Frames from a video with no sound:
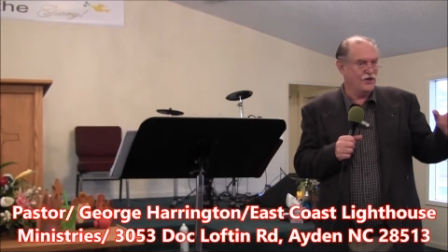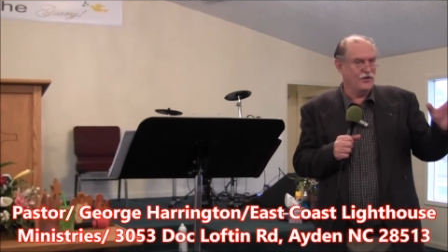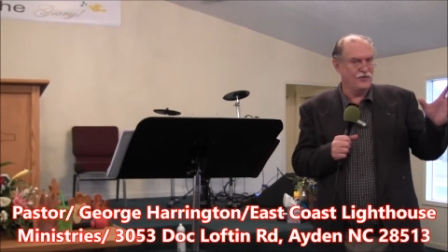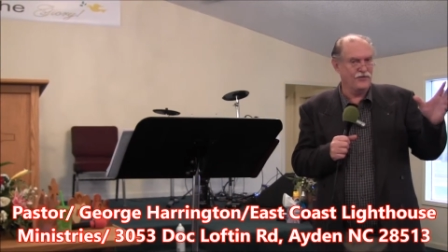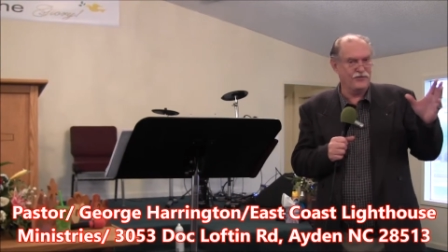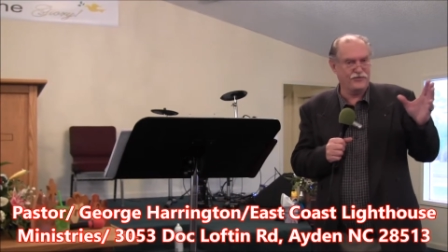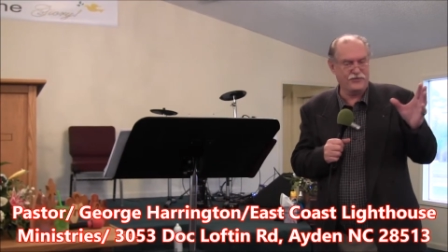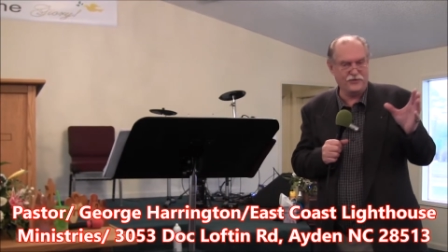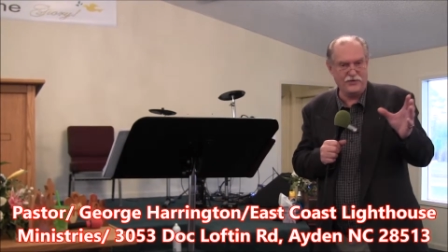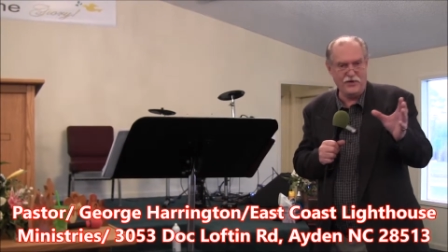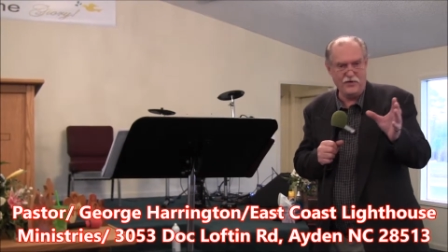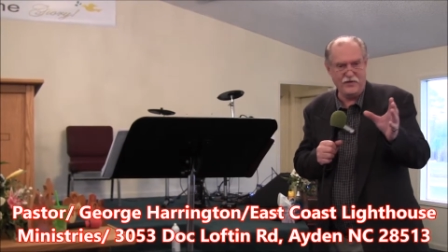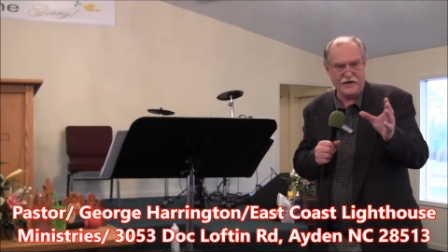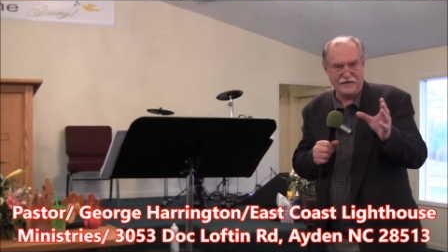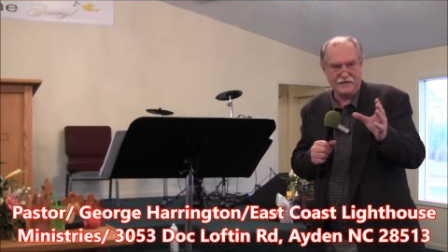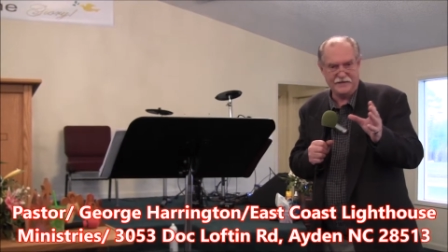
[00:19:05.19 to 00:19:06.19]

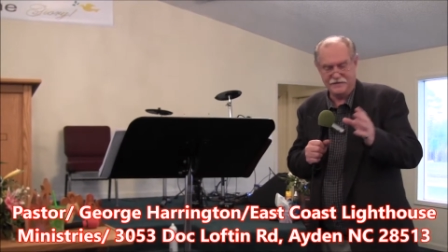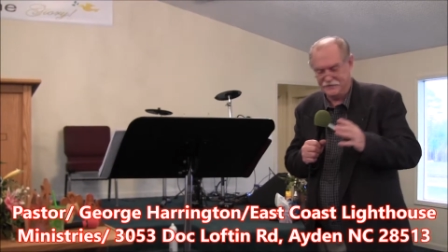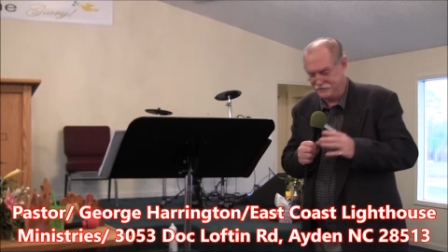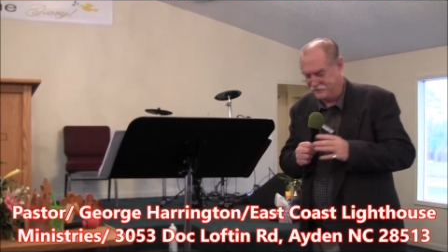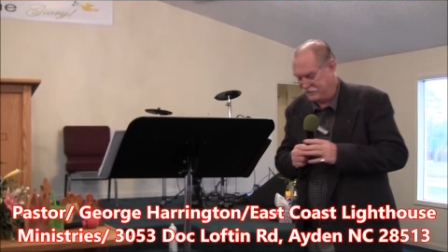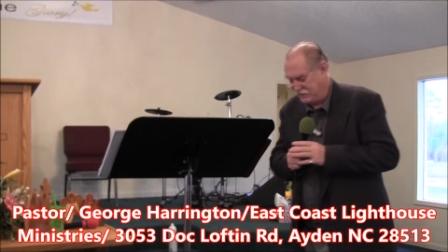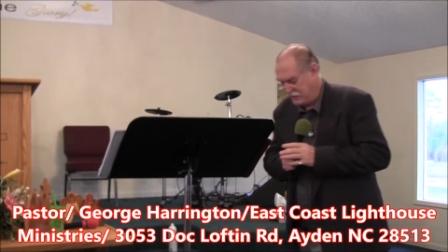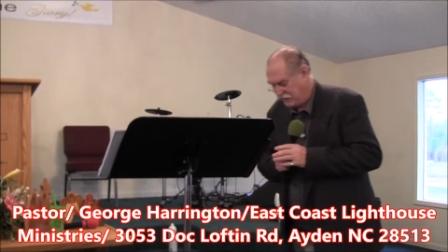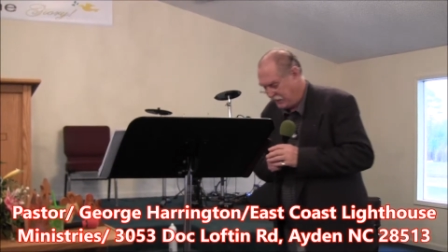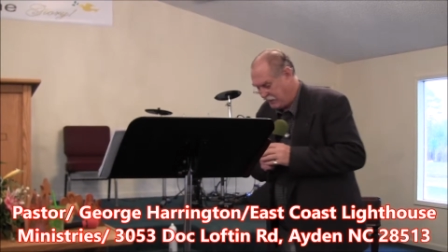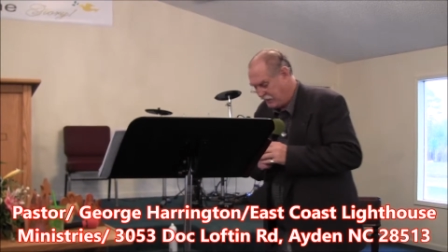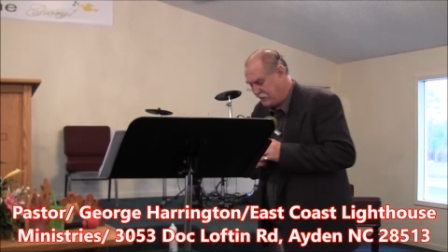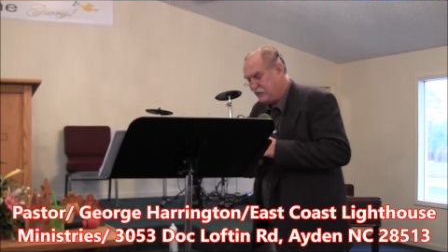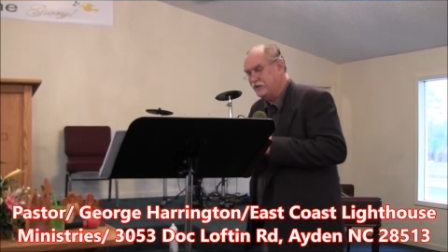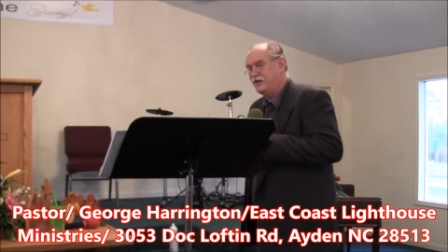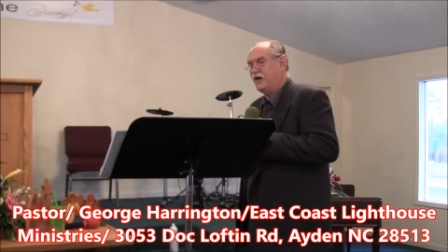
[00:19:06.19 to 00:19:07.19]
Through it.
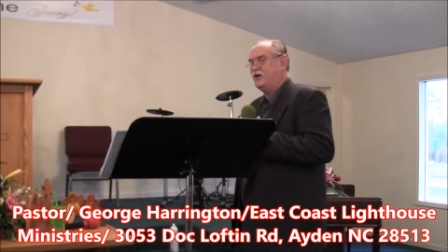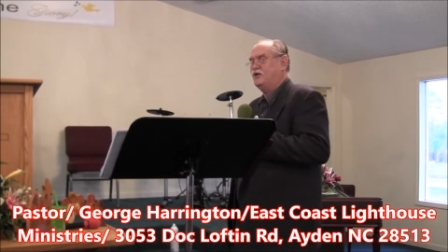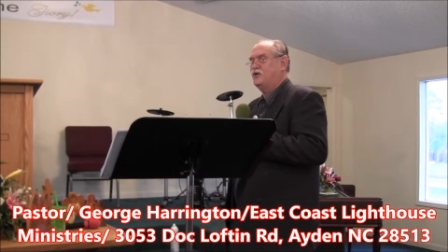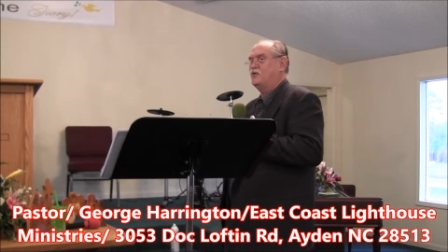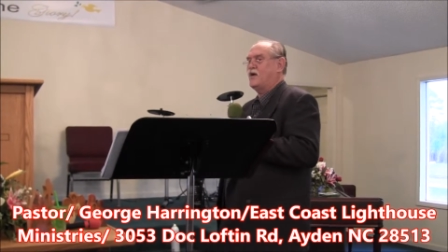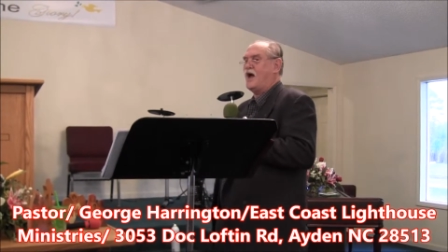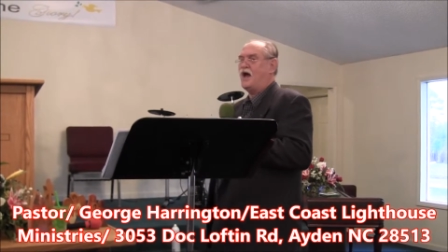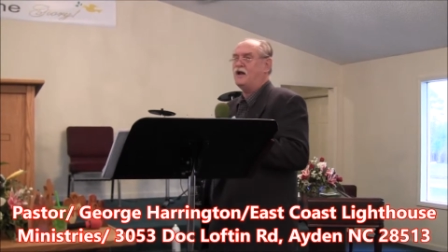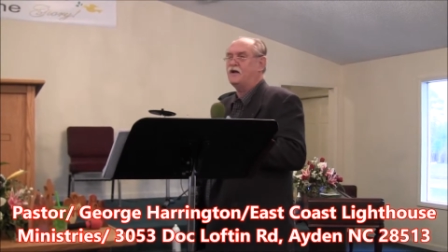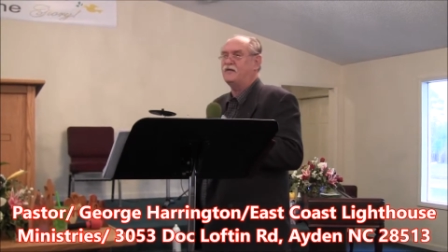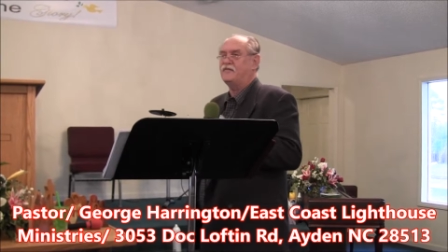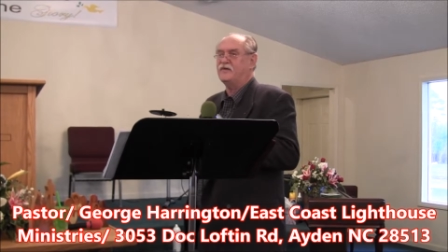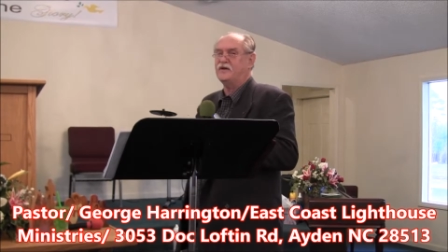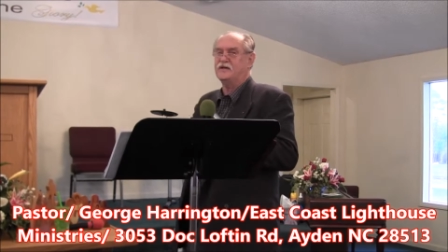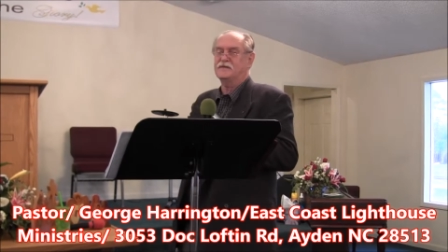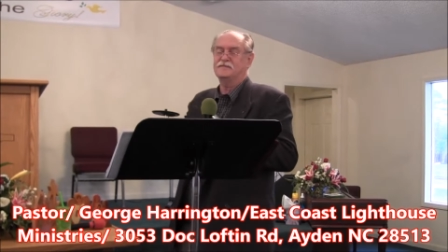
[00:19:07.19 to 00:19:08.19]
He can take you out
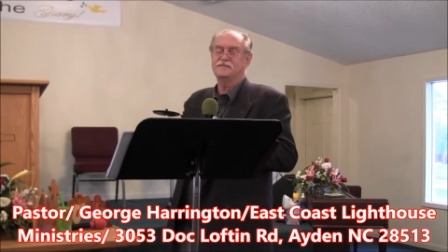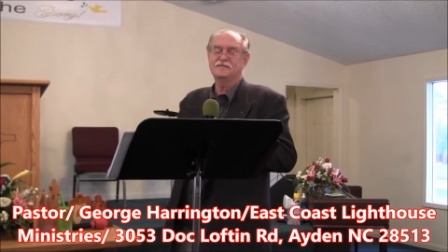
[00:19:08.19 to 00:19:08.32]
of it,